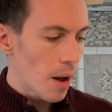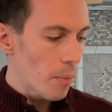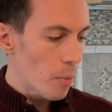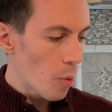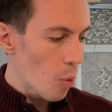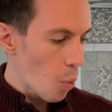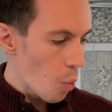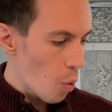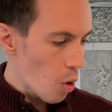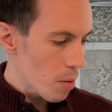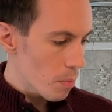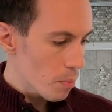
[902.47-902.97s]

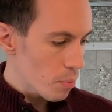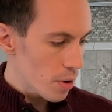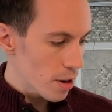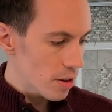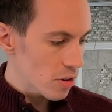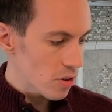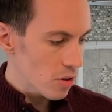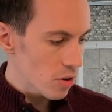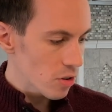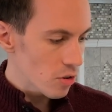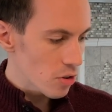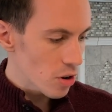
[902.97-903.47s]
Warm
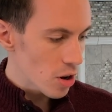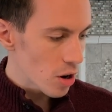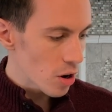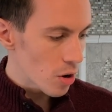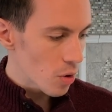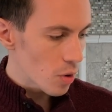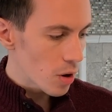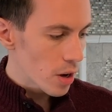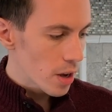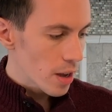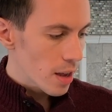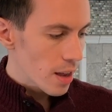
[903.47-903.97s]
pretzel
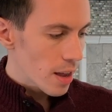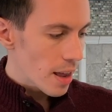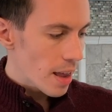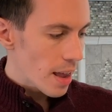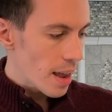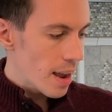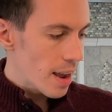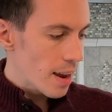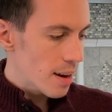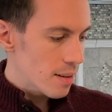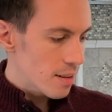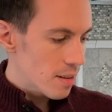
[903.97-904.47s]
dough
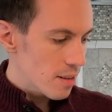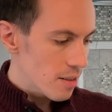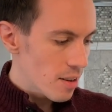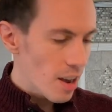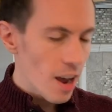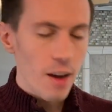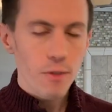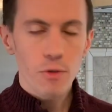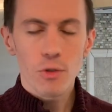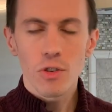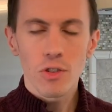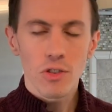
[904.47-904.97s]
and
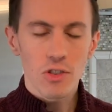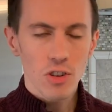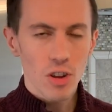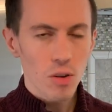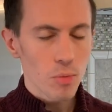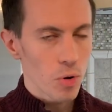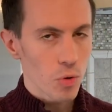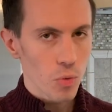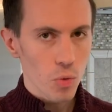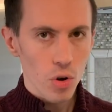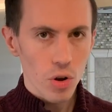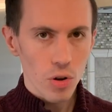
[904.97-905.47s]
Tavern
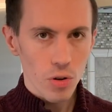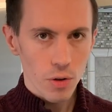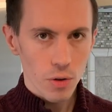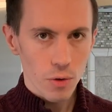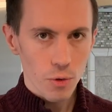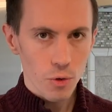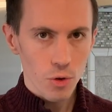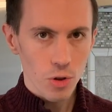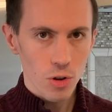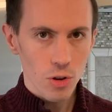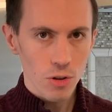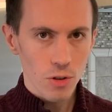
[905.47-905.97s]
cinnamon roll,
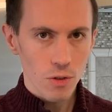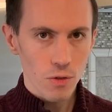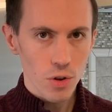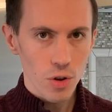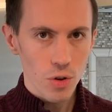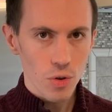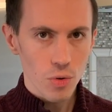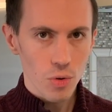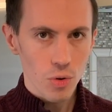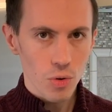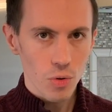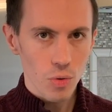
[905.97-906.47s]
for those of
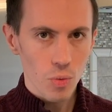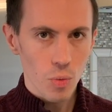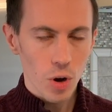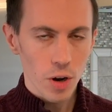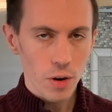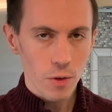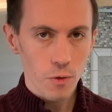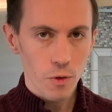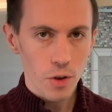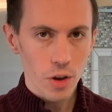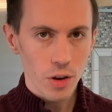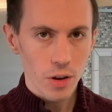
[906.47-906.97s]
you who want
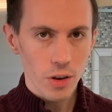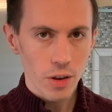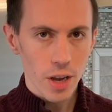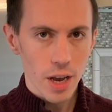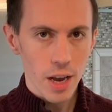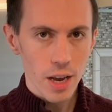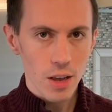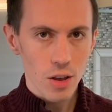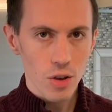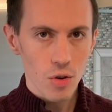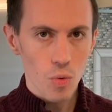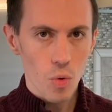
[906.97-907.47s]
to feel
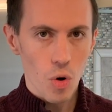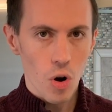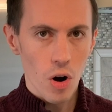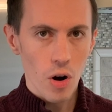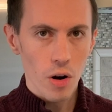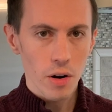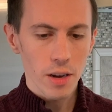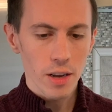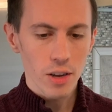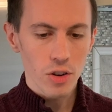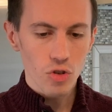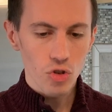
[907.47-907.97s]
like you
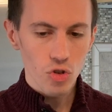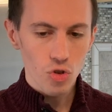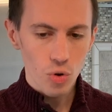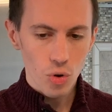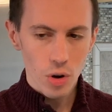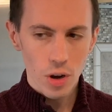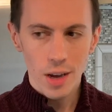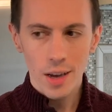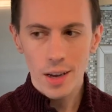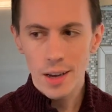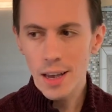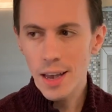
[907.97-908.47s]
are
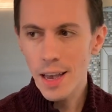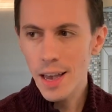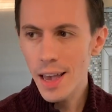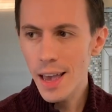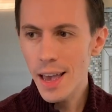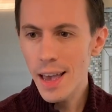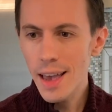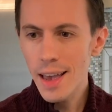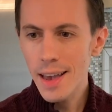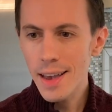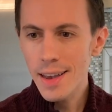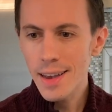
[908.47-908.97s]
enjoying
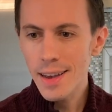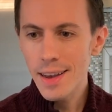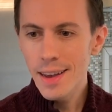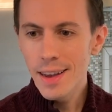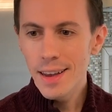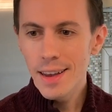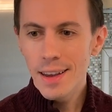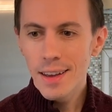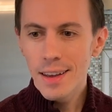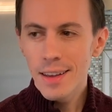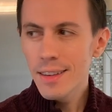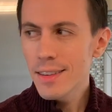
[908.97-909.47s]
a
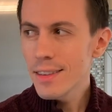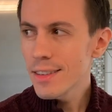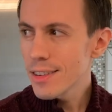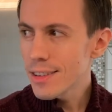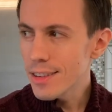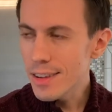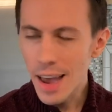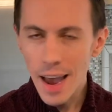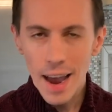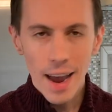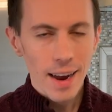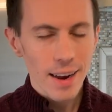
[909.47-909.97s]

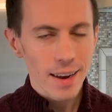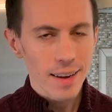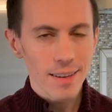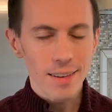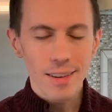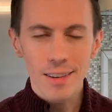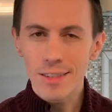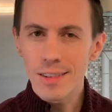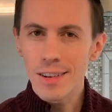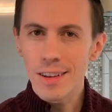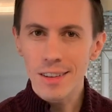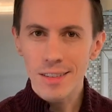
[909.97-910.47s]
snack, a
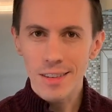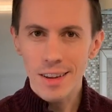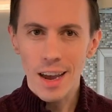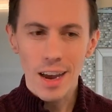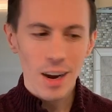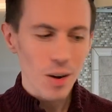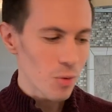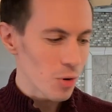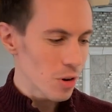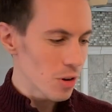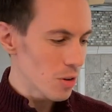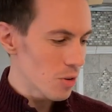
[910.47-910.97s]
Disney
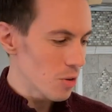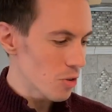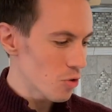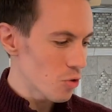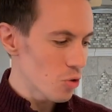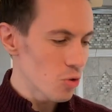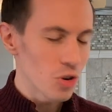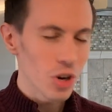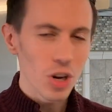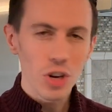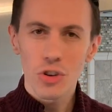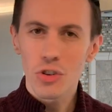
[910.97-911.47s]
snack, one of those
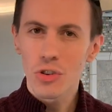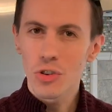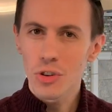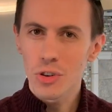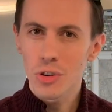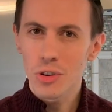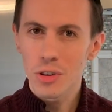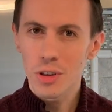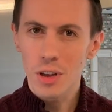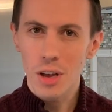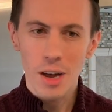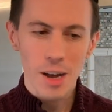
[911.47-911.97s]

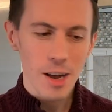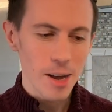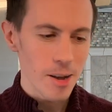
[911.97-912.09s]
traditional